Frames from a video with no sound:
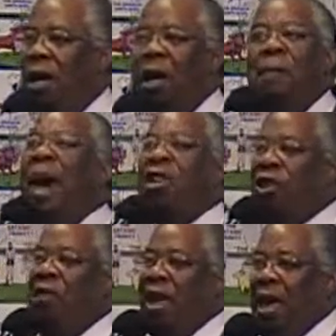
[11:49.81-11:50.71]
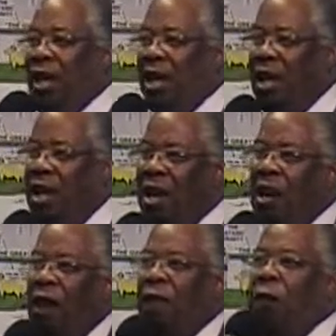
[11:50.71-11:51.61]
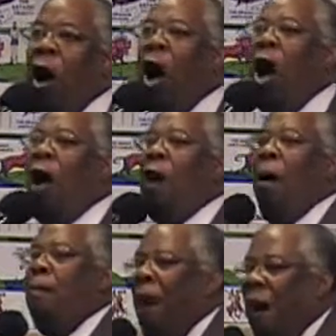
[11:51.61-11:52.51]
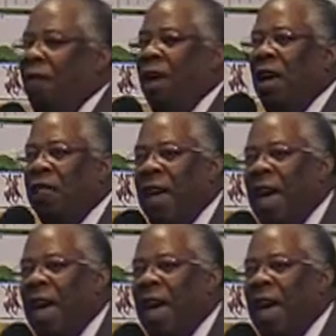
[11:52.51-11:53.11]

imagine that. Far above the